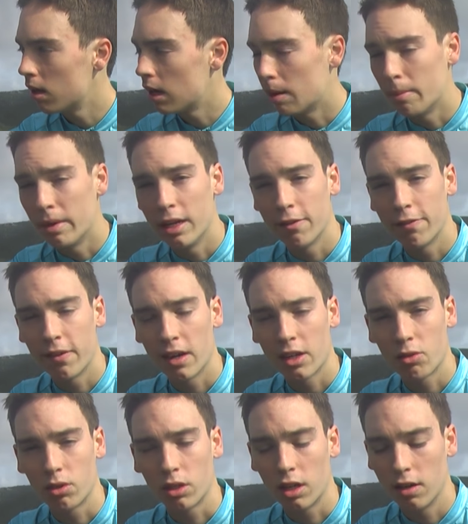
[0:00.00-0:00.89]
made a
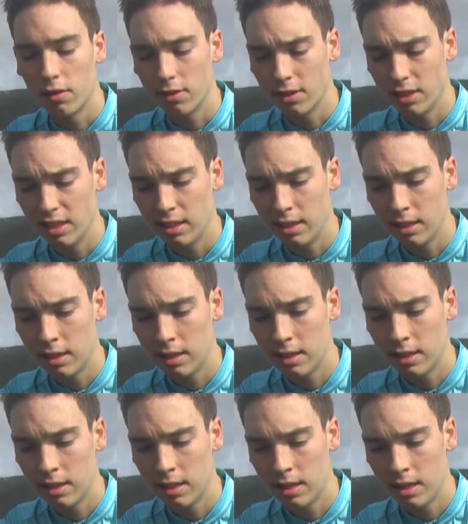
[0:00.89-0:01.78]
fast recovery.
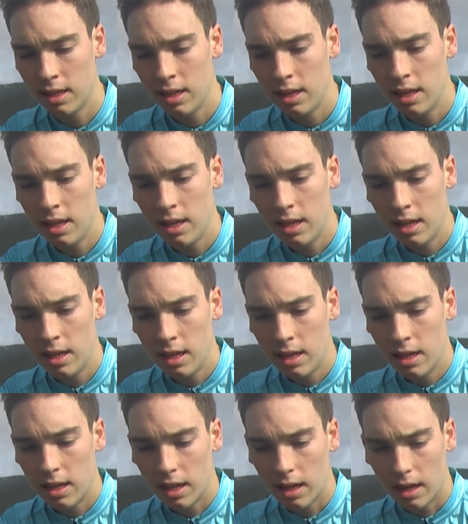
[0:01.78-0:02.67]

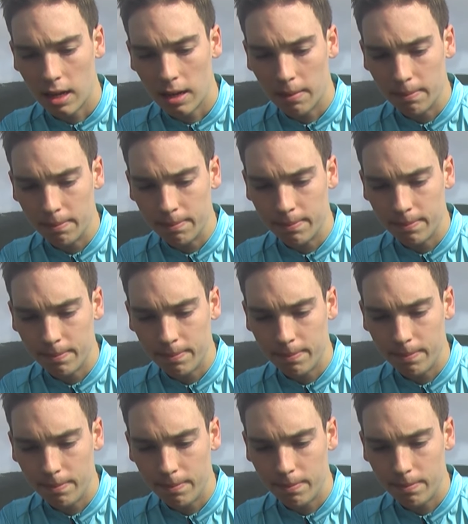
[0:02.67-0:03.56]

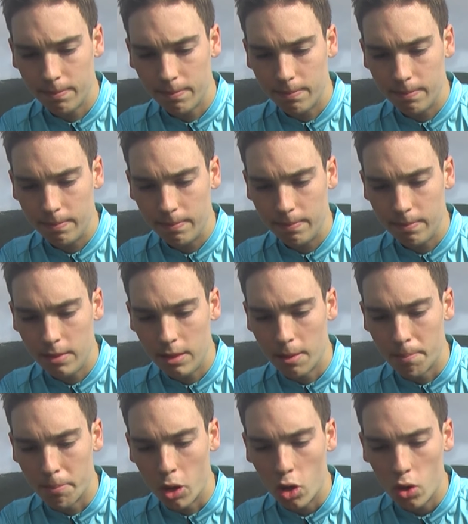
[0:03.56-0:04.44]

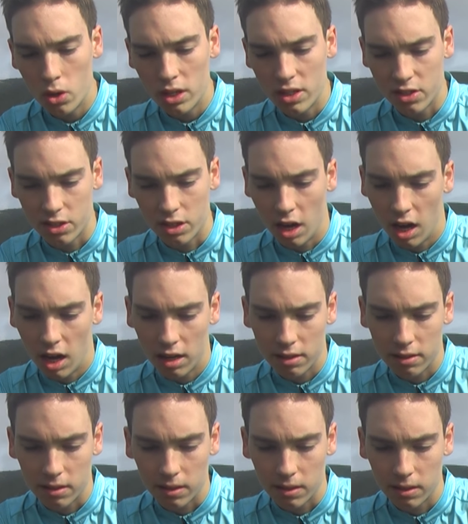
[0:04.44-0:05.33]
The bone is
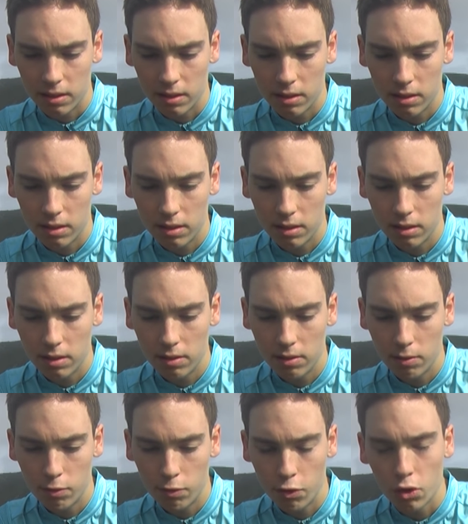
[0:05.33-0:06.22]
not
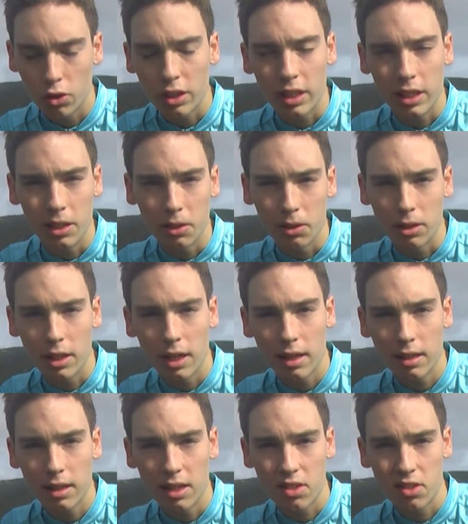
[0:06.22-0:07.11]
fully healed
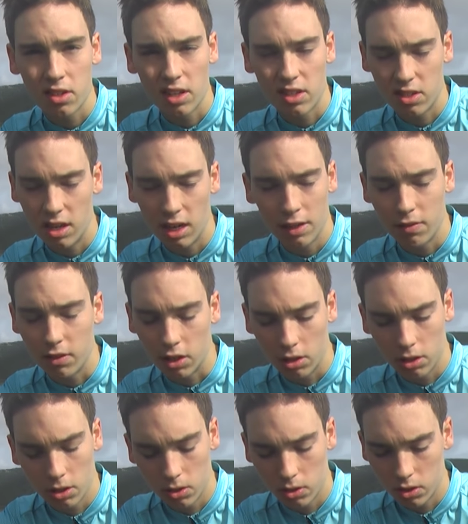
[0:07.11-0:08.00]
yet. It's not even
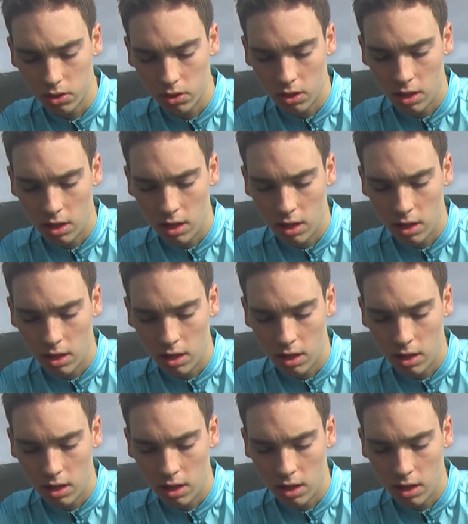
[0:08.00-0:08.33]
close.